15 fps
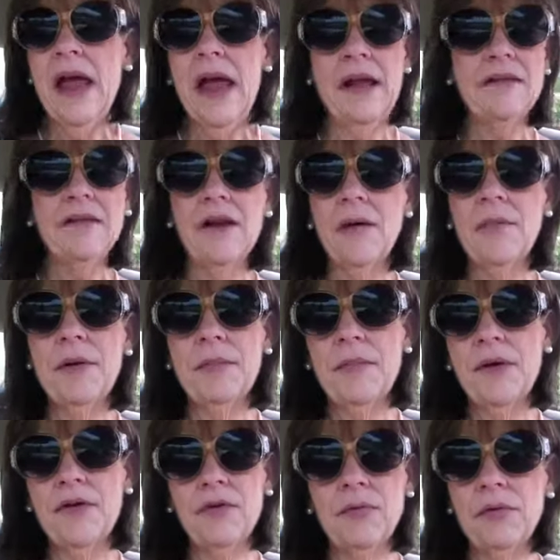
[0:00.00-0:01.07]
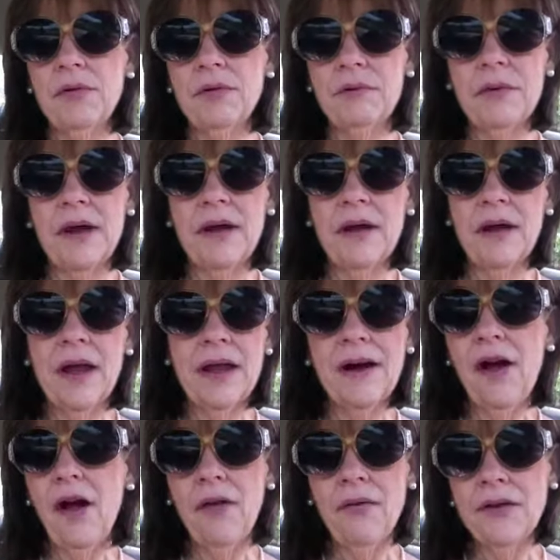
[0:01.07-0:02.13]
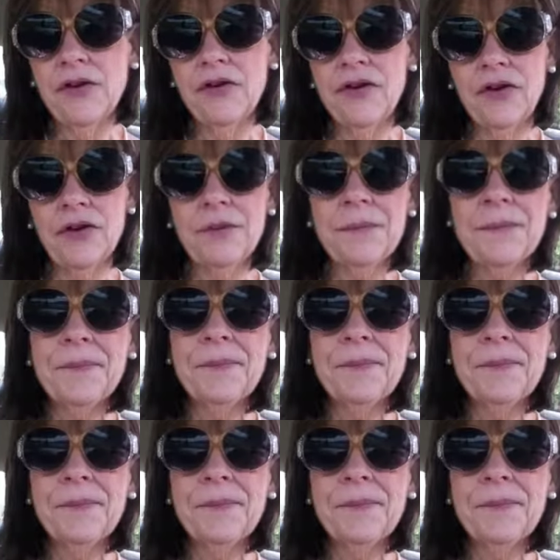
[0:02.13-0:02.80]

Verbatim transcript: Has not been miserable uh, at all this year.